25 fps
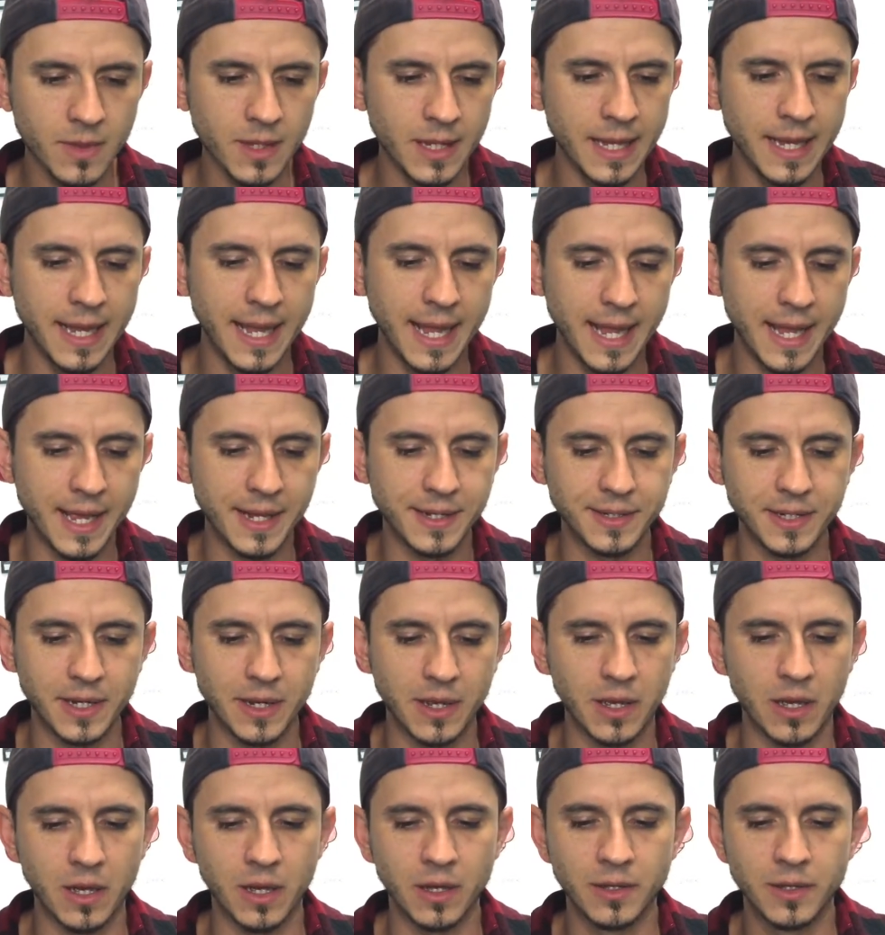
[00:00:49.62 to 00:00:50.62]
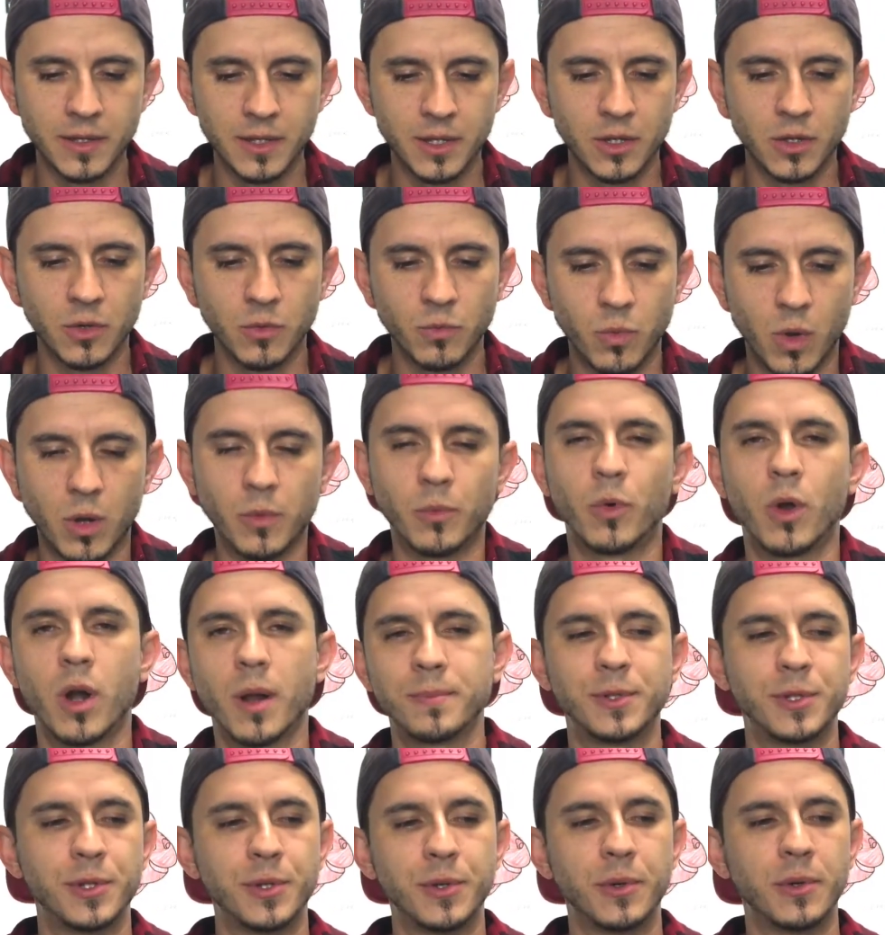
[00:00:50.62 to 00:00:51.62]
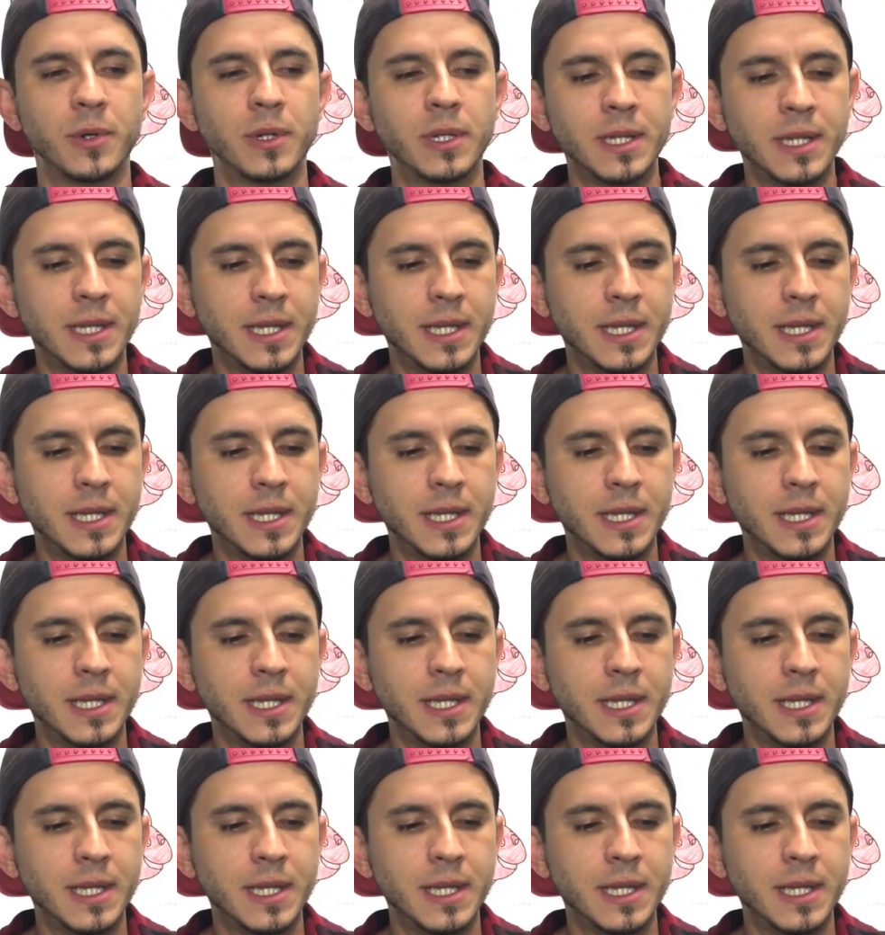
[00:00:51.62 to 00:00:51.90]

and what we're up to.